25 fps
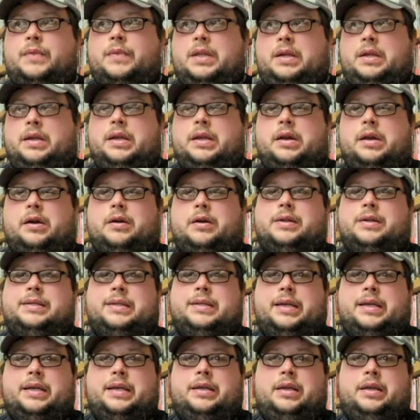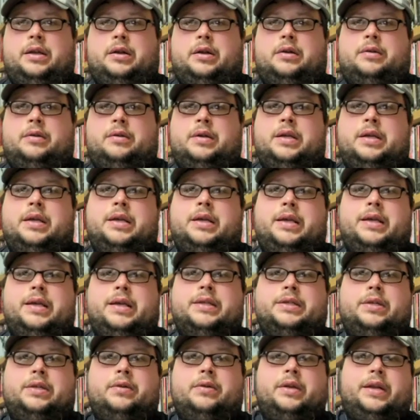It's like,
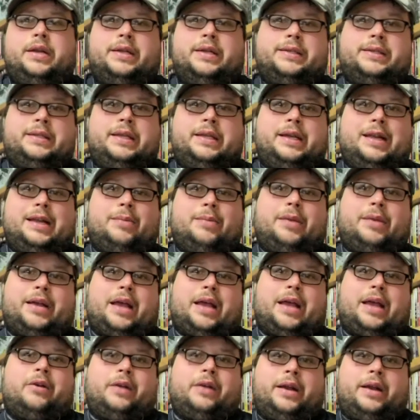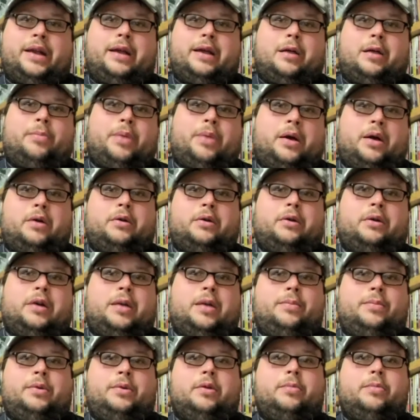he's doing his thing, and I'm like, how can I help out? Or
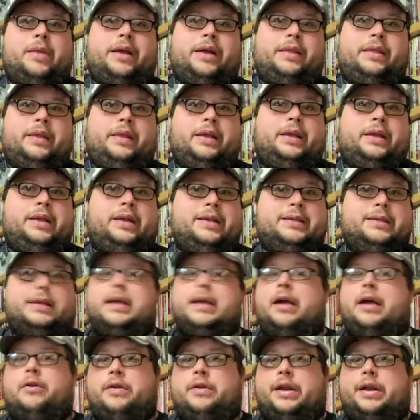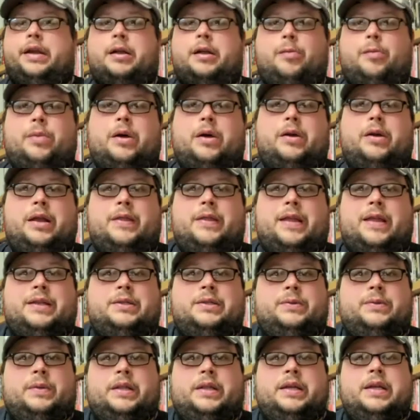I'm doing my thing, and he's like, how can I help out? And
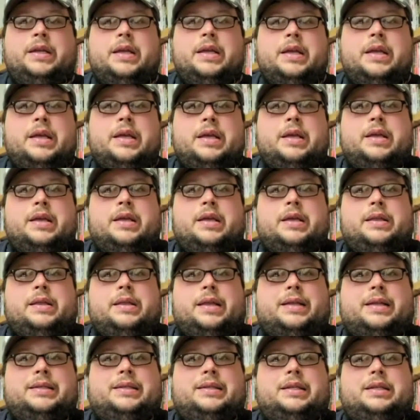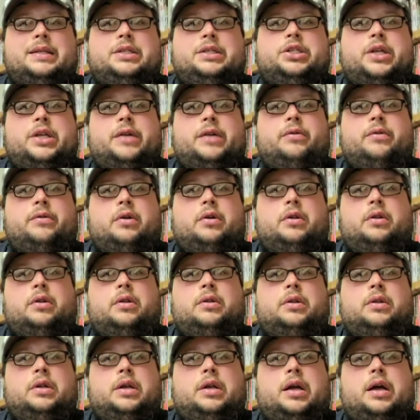that's the
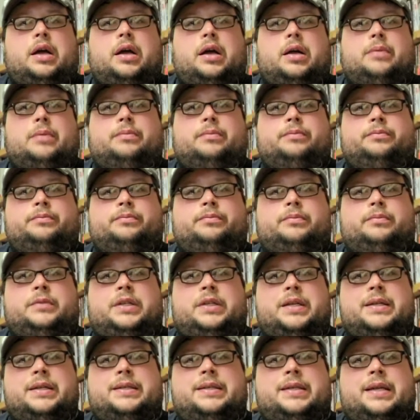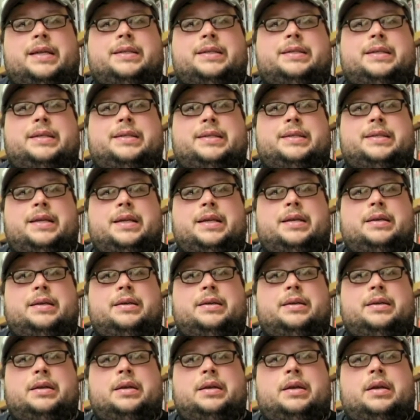general consensus in
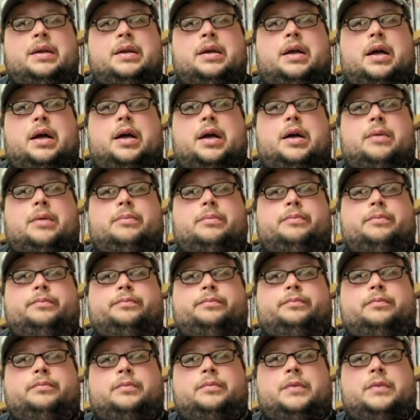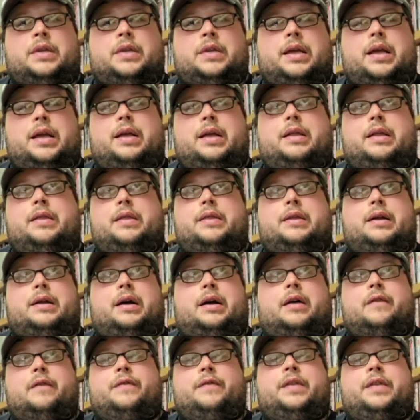
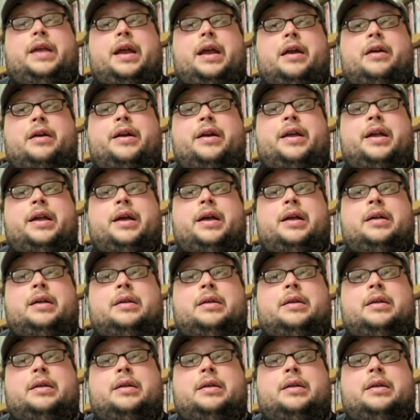of the area.